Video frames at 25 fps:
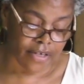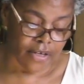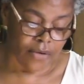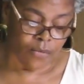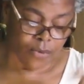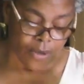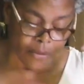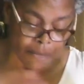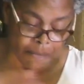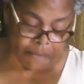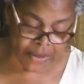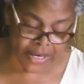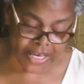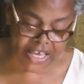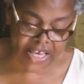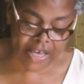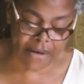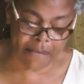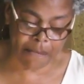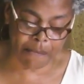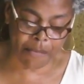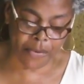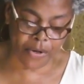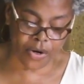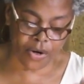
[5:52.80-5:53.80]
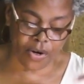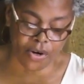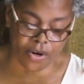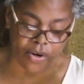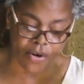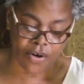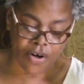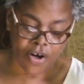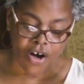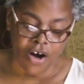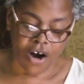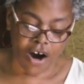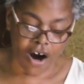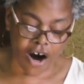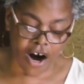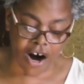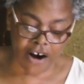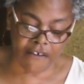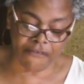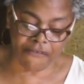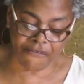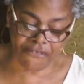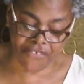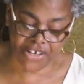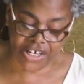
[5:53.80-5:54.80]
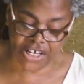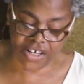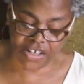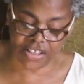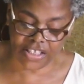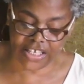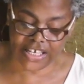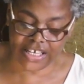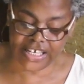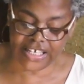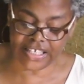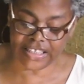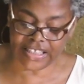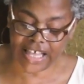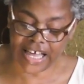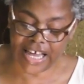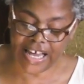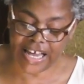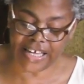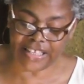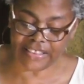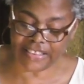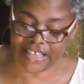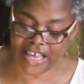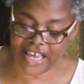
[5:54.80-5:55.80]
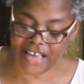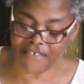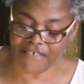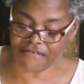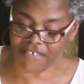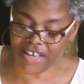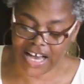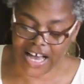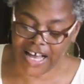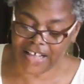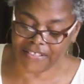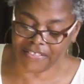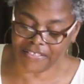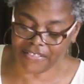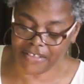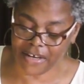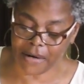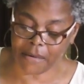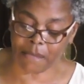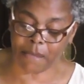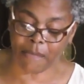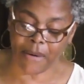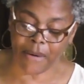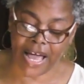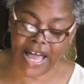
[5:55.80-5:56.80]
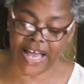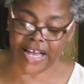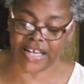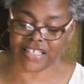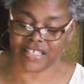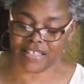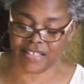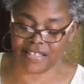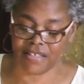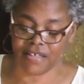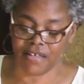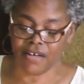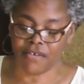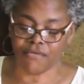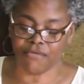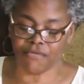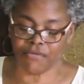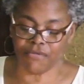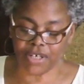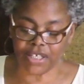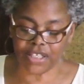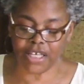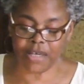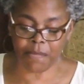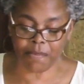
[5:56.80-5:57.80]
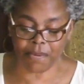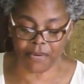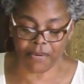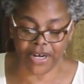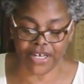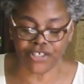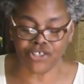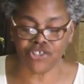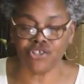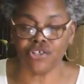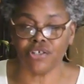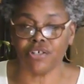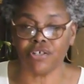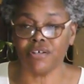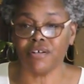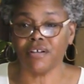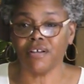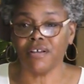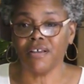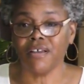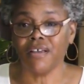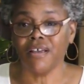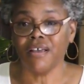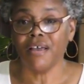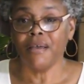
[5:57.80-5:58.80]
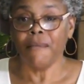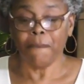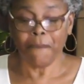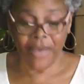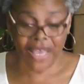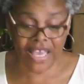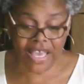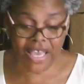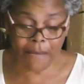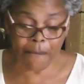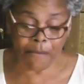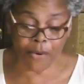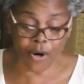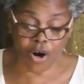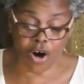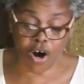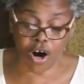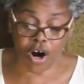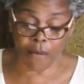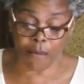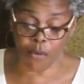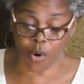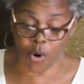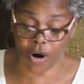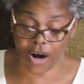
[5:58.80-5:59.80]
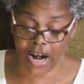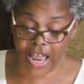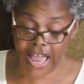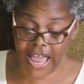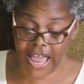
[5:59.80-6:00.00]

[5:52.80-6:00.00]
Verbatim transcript: when people are feeling like they've got their backs really pressured, people are more